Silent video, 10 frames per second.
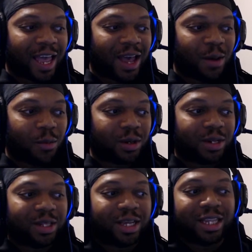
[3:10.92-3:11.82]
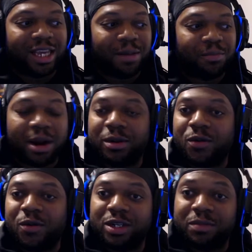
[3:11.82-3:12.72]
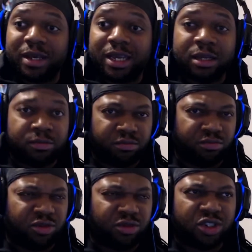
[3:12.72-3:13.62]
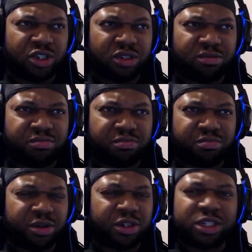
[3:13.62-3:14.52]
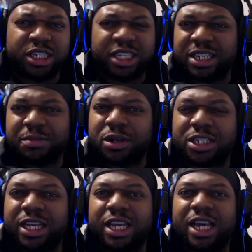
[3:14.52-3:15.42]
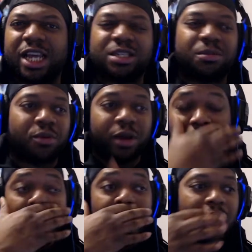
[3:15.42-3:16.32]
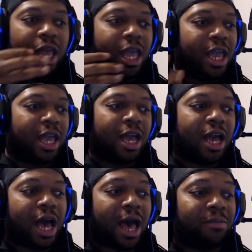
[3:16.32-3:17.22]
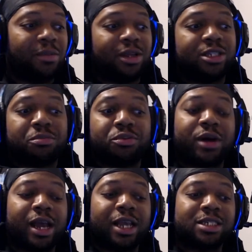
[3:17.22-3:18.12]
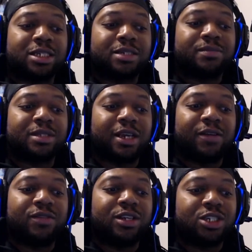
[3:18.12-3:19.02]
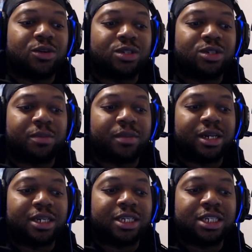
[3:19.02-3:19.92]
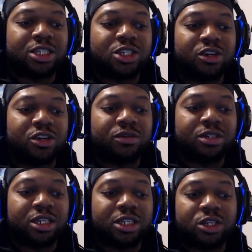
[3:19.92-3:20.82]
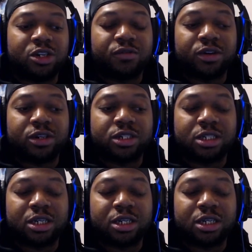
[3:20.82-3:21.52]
More than likely, I'm probably going to be purchasing it at some point. I'd be surprised if this shows up on a DC Universe